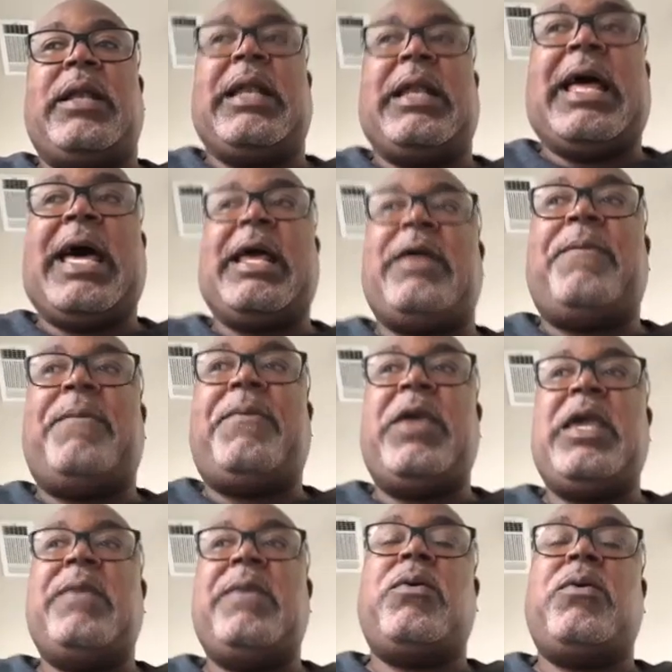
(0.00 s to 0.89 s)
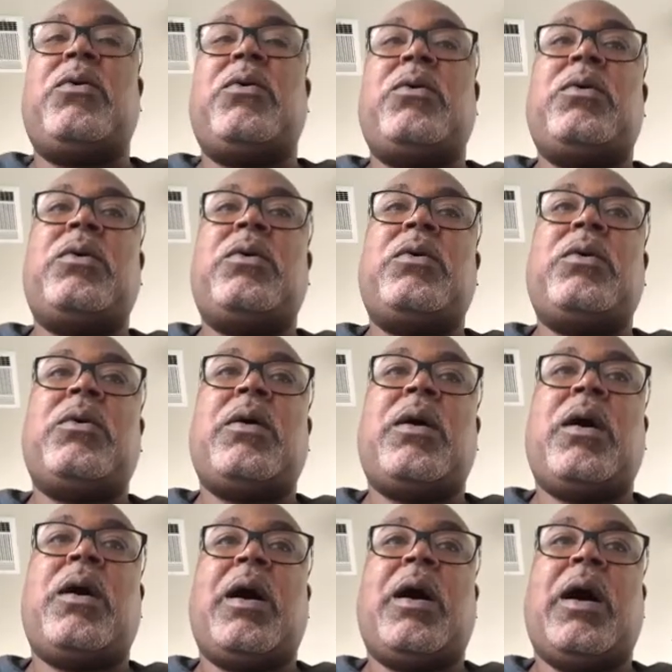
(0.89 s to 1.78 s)
lot of people
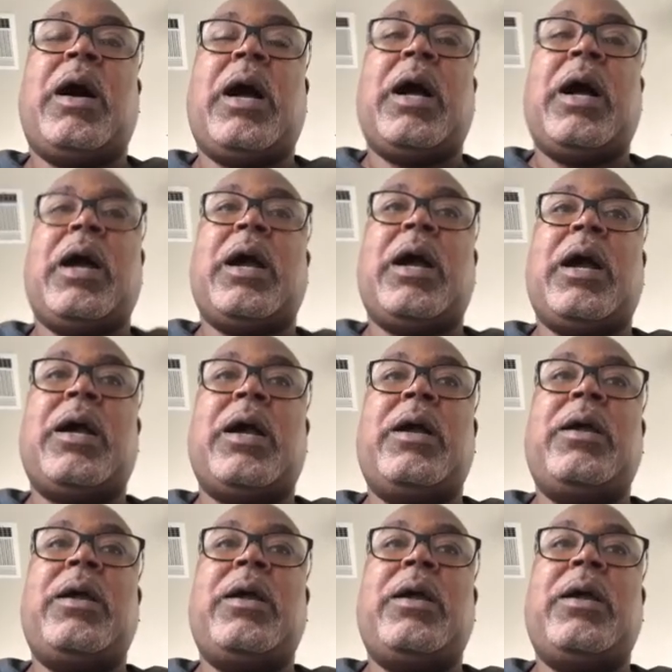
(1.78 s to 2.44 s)
are,